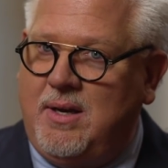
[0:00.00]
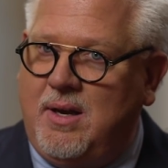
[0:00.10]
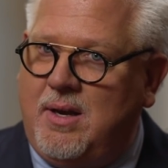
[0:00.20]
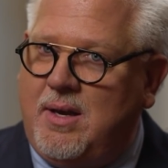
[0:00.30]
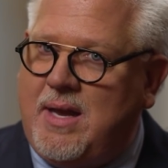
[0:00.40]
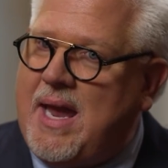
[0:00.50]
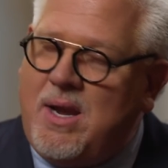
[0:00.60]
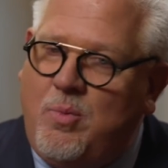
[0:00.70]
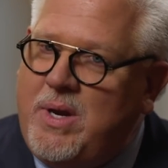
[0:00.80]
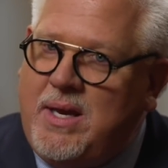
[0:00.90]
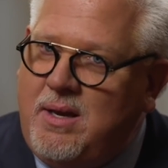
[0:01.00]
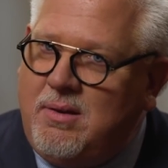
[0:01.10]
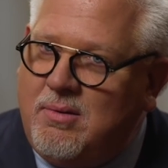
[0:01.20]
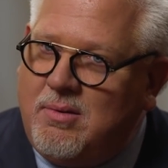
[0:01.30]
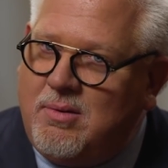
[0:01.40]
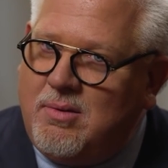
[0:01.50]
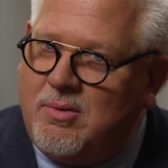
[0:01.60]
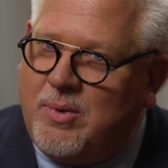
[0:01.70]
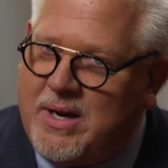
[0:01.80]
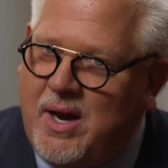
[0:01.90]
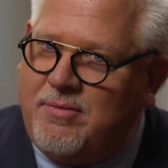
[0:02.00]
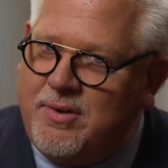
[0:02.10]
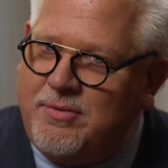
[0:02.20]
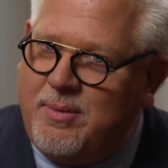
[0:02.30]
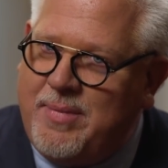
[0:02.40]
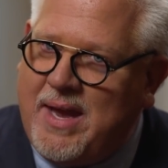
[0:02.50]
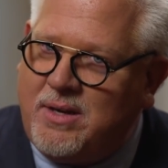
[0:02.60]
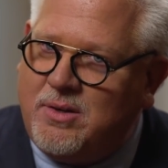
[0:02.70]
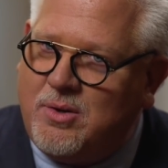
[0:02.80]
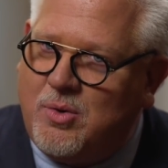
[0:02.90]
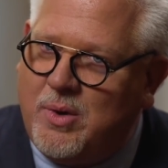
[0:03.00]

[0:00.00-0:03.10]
Yeah. Can we recover from that no,